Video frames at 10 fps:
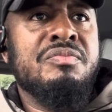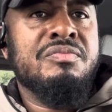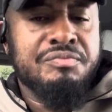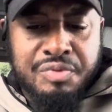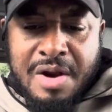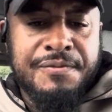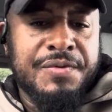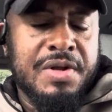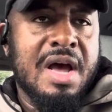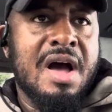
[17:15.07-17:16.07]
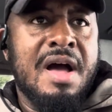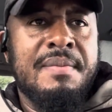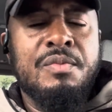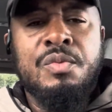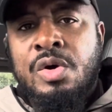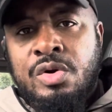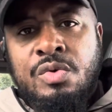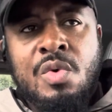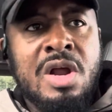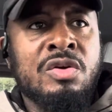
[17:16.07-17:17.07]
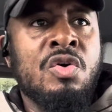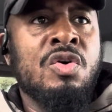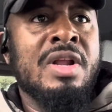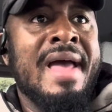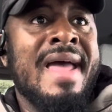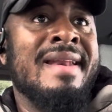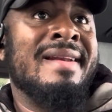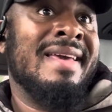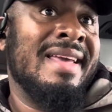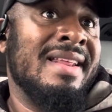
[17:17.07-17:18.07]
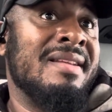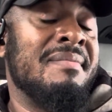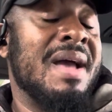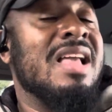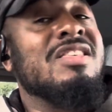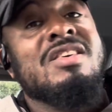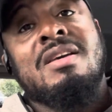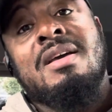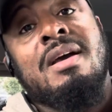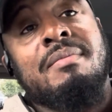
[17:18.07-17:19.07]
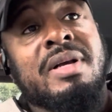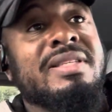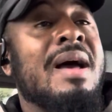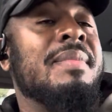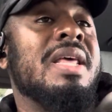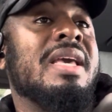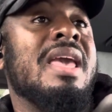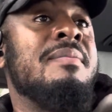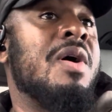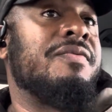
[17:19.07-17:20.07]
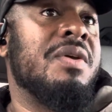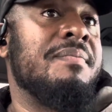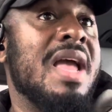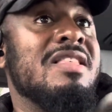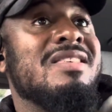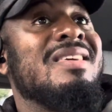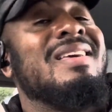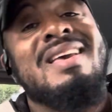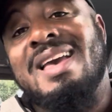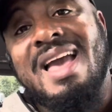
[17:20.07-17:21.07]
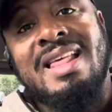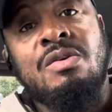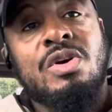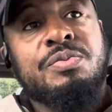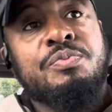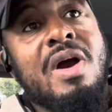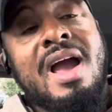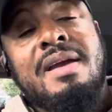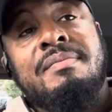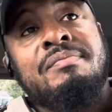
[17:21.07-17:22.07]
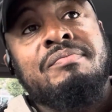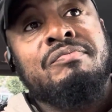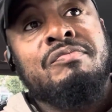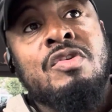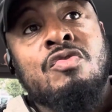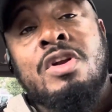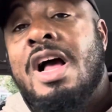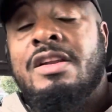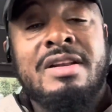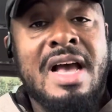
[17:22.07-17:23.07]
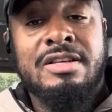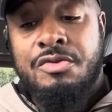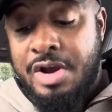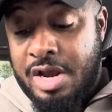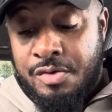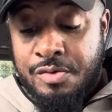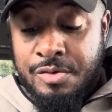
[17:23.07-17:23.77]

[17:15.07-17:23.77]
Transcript: Brentford with only one goal. And late in the match, McTominay came off the bench, and he was prime Ronaldo Nazario